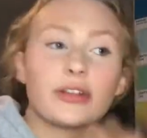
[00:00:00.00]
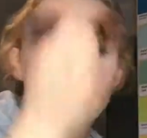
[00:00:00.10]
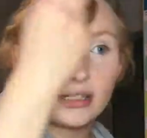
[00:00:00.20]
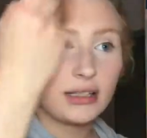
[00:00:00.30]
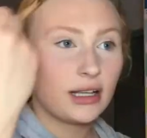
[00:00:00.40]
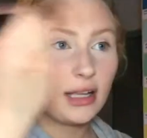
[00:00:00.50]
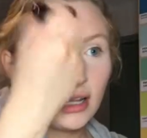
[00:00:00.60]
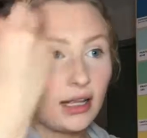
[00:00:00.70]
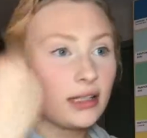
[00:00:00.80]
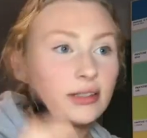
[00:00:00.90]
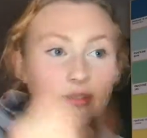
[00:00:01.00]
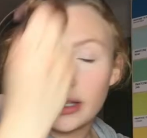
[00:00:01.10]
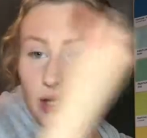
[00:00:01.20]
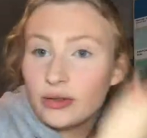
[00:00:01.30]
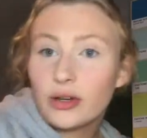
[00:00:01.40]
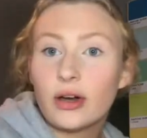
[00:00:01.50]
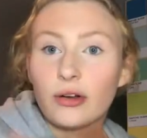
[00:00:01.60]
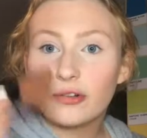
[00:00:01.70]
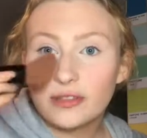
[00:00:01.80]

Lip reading: And so like, you go,